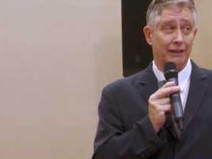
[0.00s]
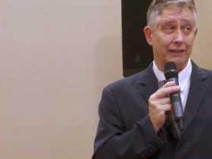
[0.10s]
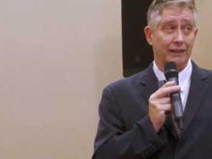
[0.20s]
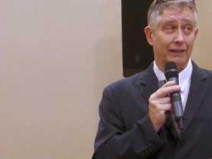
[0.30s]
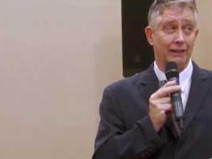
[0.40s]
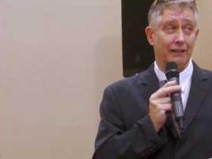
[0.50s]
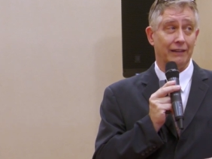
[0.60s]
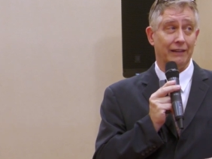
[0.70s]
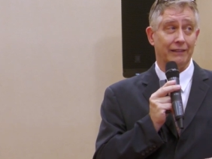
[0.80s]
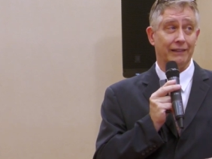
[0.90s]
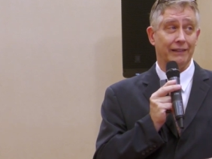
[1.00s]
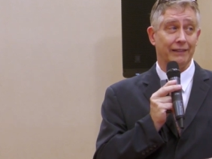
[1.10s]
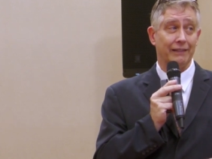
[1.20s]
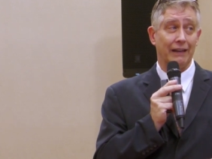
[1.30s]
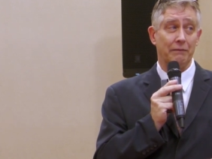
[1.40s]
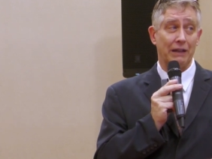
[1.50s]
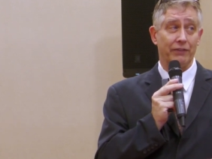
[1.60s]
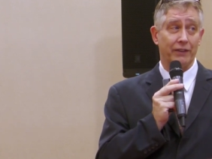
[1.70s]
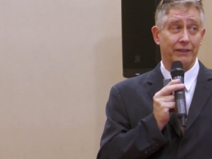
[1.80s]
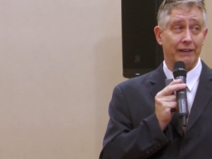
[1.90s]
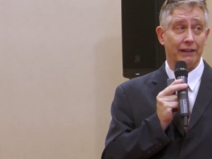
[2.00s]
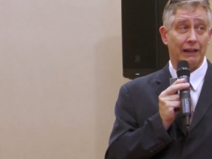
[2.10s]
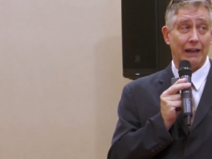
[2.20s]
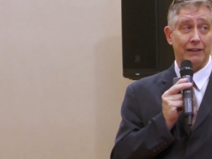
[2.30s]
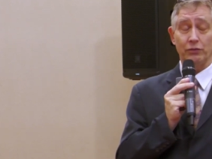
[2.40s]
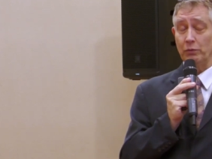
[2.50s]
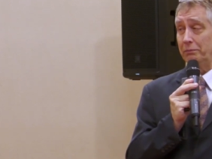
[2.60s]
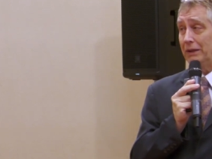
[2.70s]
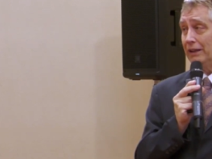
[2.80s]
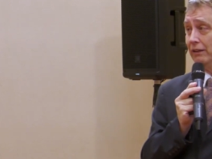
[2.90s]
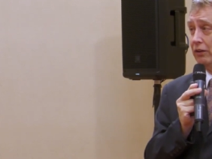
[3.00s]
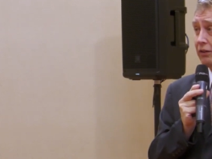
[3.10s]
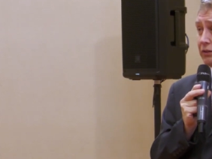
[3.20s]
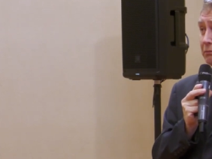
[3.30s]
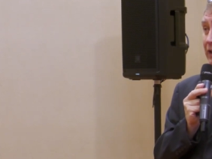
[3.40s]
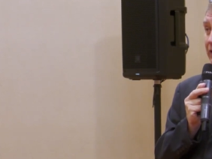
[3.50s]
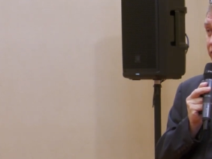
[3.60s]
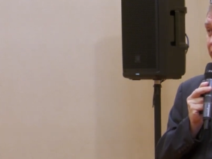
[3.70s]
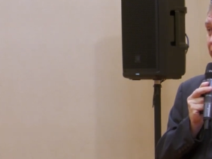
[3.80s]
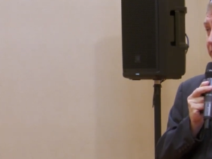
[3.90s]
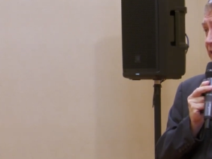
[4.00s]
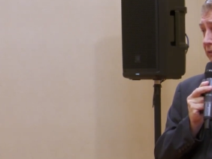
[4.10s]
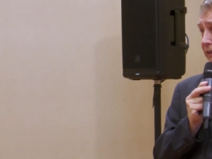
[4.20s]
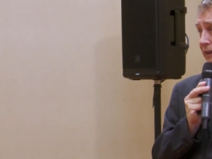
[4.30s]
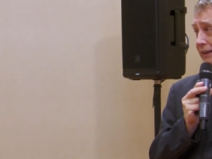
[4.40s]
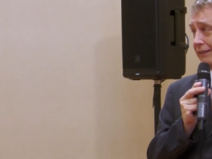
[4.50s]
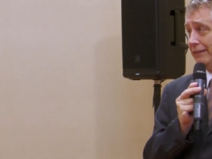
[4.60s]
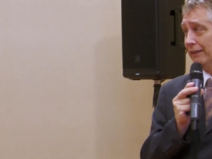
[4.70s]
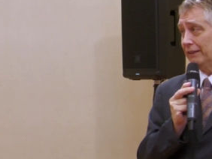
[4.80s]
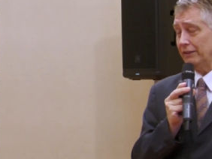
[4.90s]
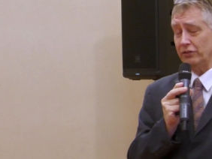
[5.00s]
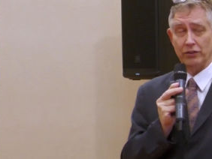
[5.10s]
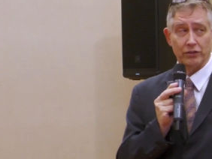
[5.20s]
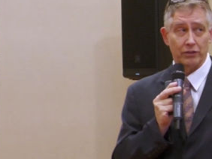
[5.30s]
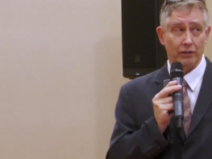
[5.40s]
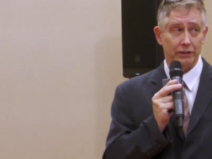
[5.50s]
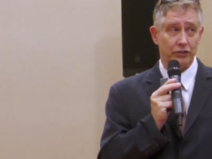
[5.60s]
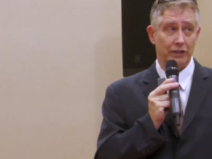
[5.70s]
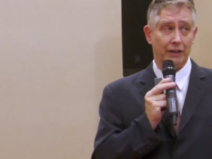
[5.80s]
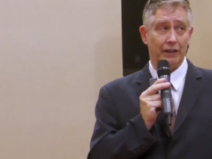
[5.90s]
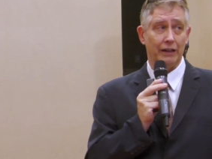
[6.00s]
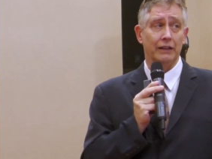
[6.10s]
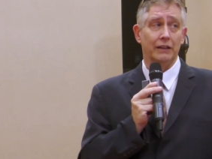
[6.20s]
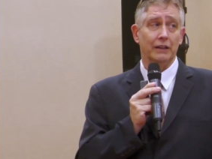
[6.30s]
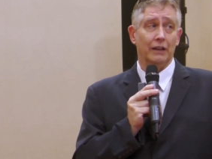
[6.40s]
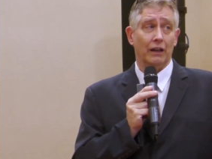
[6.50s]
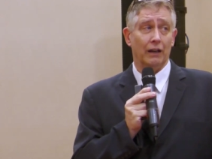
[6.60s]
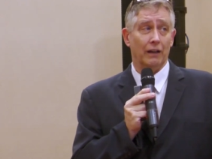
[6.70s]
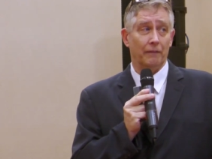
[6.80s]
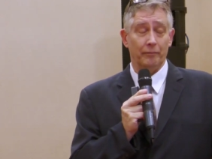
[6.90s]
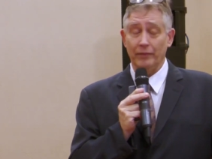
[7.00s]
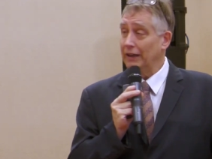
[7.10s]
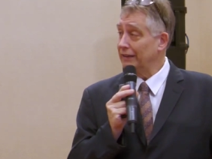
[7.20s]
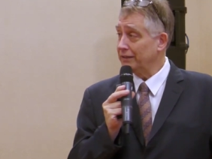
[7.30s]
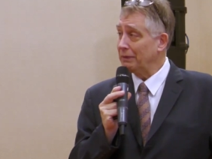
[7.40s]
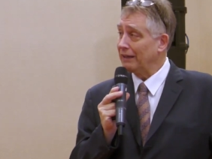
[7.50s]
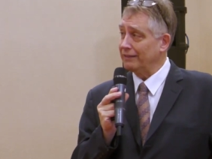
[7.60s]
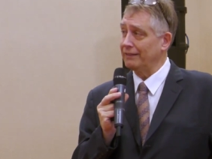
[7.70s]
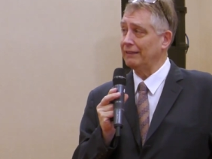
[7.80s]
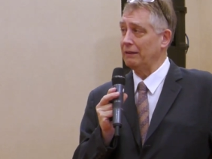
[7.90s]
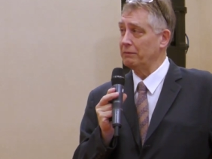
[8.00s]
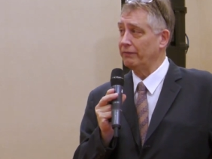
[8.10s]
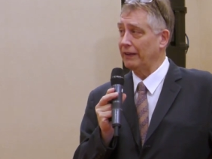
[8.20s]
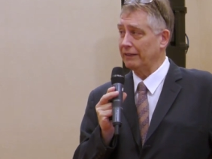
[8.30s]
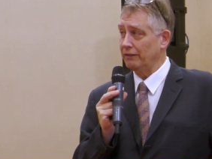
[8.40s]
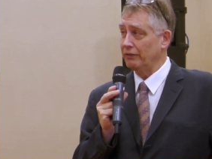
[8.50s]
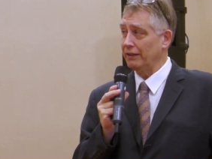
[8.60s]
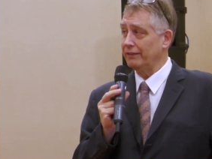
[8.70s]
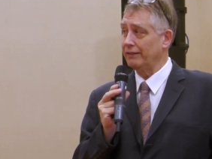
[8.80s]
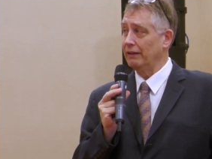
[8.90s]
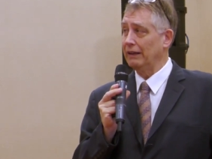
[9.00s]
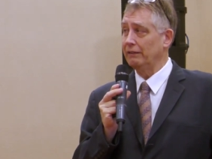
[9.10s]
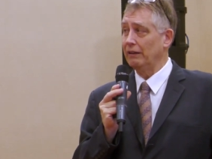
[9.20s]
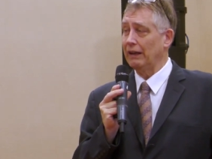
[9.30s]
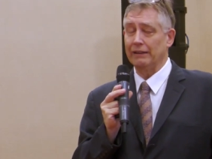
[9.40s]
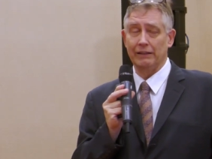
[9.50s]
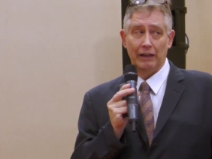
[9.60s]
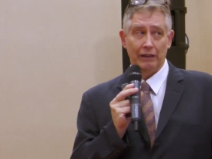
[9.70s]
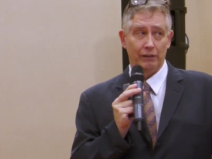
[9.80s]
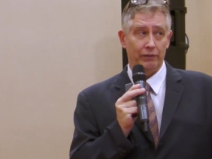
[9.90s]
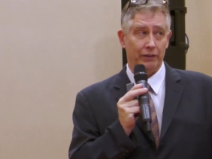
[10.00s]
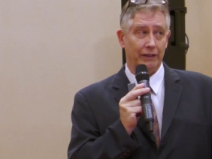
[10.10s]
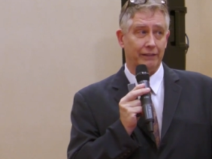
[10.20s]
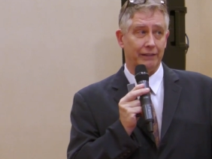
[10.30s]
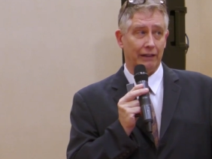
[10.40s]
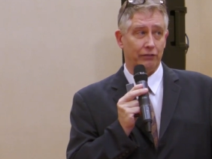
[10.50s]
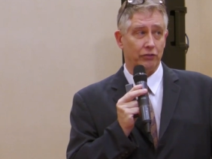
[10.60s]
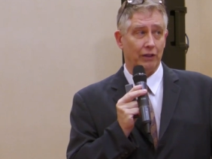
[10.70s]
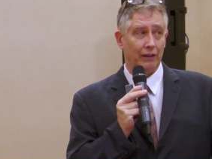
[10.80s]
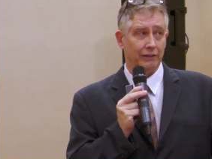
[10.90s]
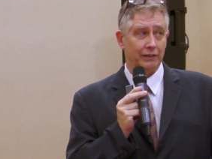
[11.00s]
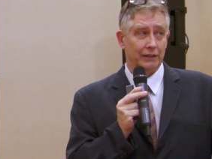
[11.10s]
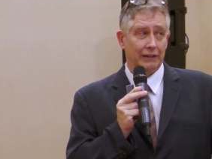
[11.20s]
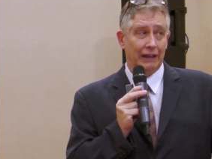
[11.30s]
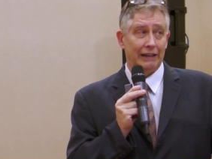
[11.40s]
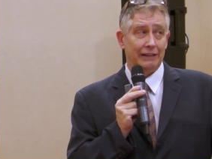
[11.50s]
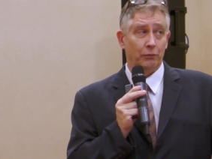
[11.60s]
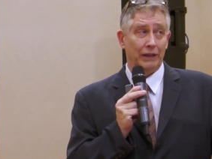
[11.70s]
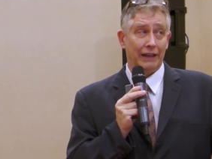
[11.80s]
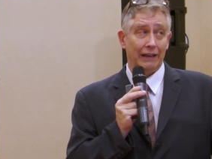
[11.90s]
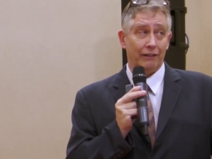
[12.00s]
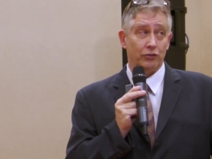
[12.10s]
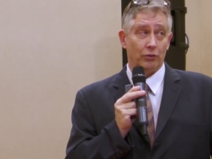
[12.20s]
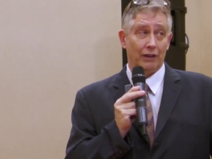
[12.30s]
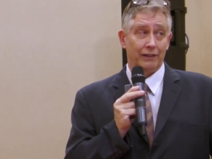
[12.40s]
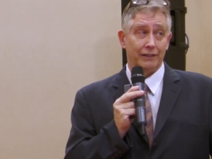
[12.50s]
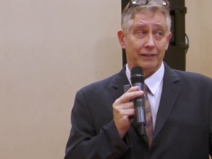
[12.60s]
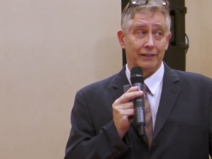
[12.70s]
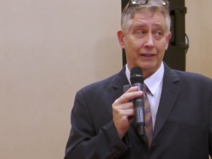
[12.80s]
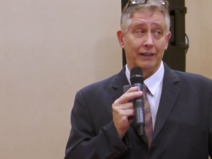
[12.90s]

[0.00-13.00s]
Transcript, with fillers: that uh, is in the same efficacy class would be called Aubagio nowadays, that's just gone generic. Um, it's about the same effectiveness, and, and, and a very safe drug. And then we have drugs